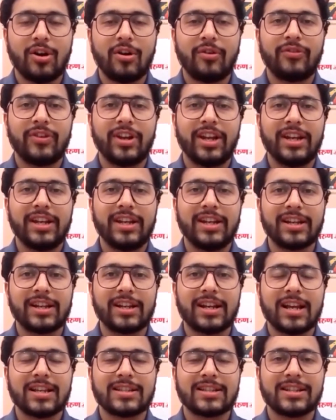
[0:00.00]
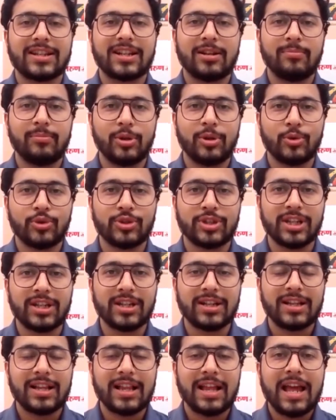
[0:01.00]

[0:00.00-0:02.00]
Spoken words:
of Indian classical music